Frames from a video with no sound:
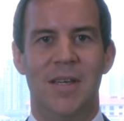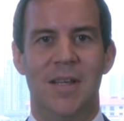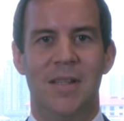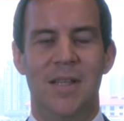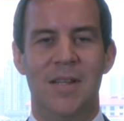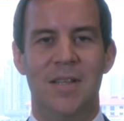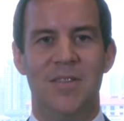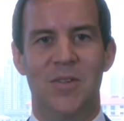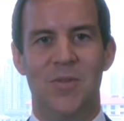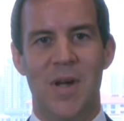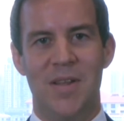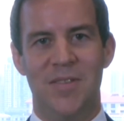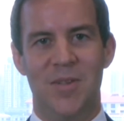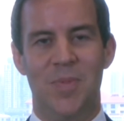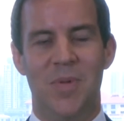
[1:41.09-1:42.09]
leading to greater
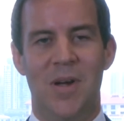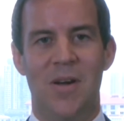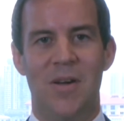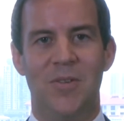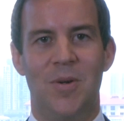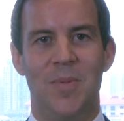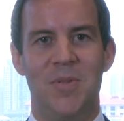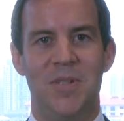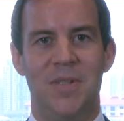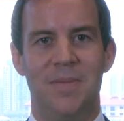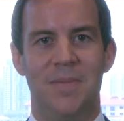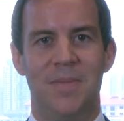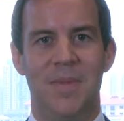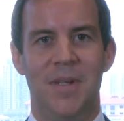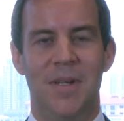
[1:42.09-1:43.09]
supplier adoption
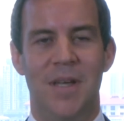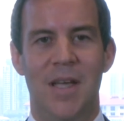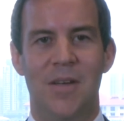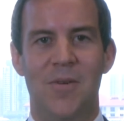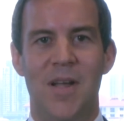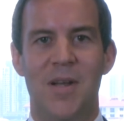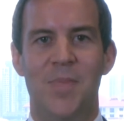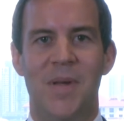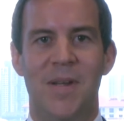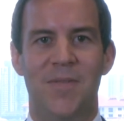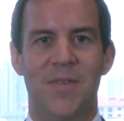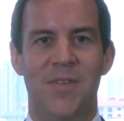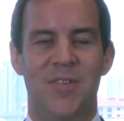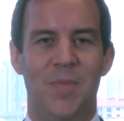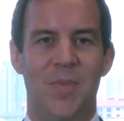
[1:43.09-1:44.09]
and greater
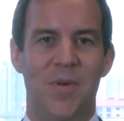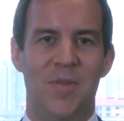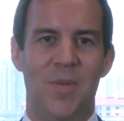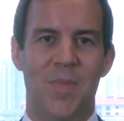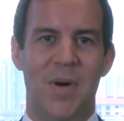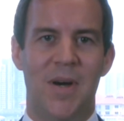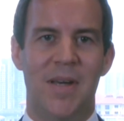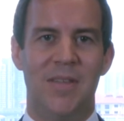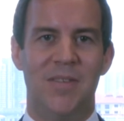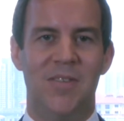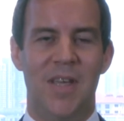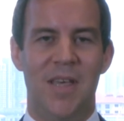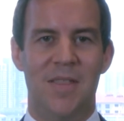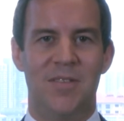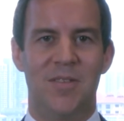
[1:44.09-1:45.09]
benefits to both the buyers
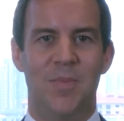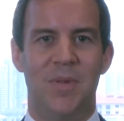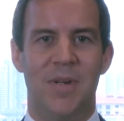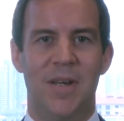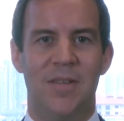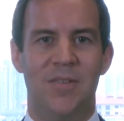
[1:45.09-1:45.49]
and the suppliers